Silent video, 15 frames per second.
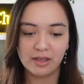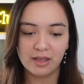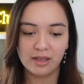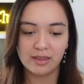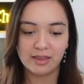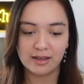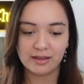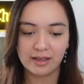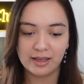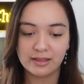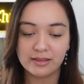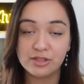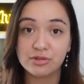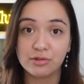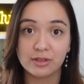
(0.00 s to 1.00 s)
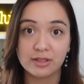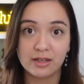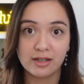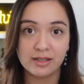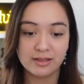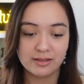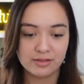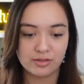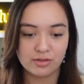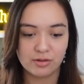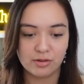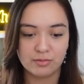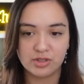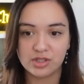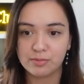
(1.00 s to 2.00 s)
with a handy shortcut.
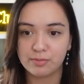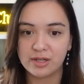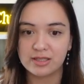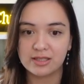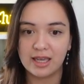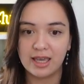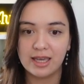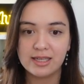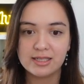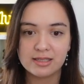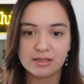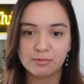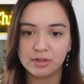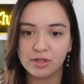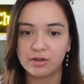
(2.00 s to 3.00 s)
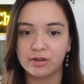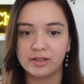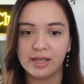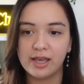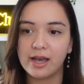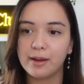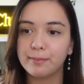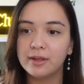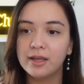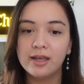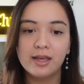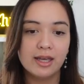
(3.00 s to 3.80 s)
So just press S when you're on the app,